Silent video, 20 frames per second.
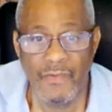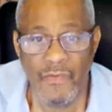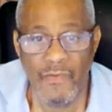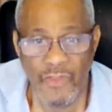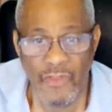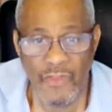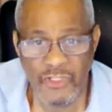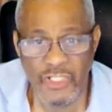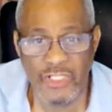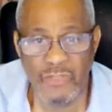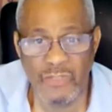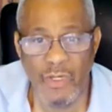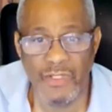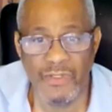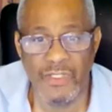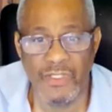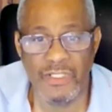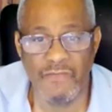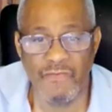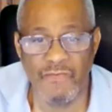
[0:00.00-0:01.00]
This is
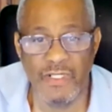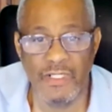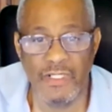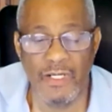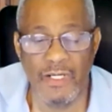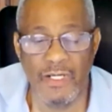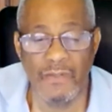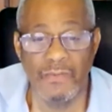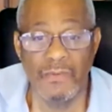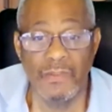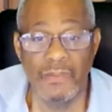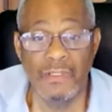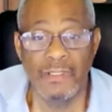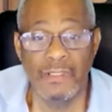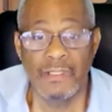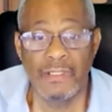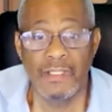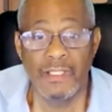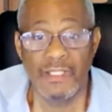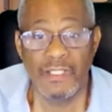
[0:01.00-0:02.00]
what this video,
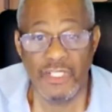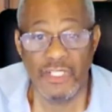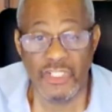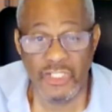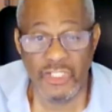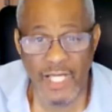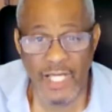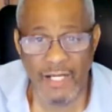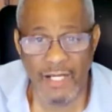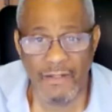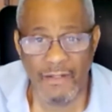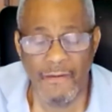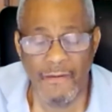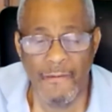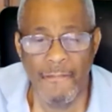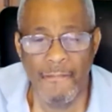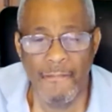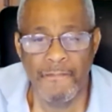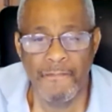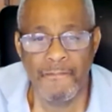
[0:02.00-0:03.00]
this channel,
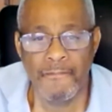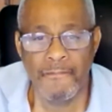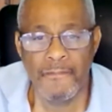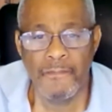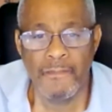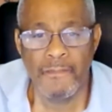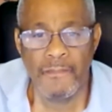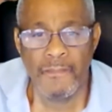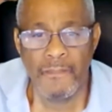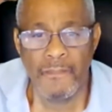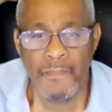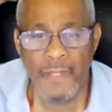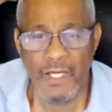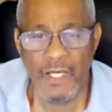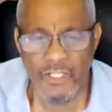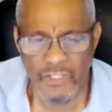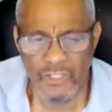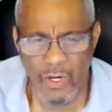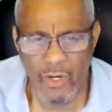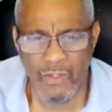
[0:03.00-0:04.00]

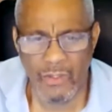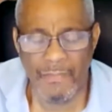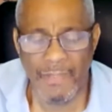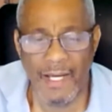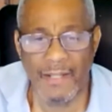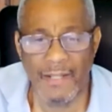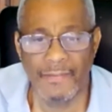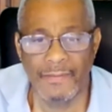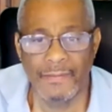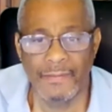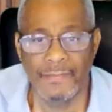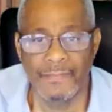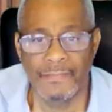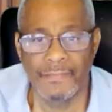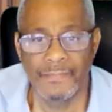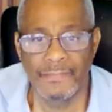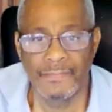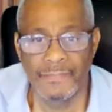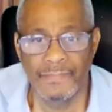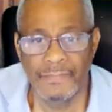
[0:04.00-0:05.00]
is all about.
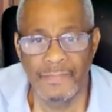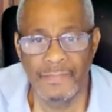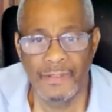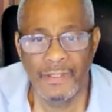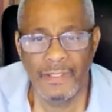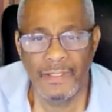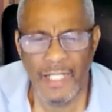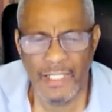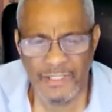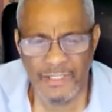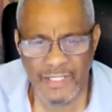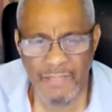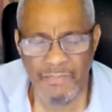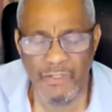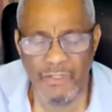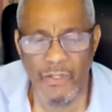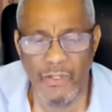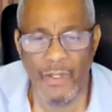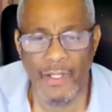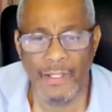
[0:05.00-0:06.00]
Let's keep
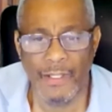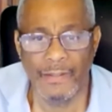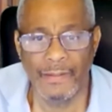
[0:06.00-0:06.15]
going.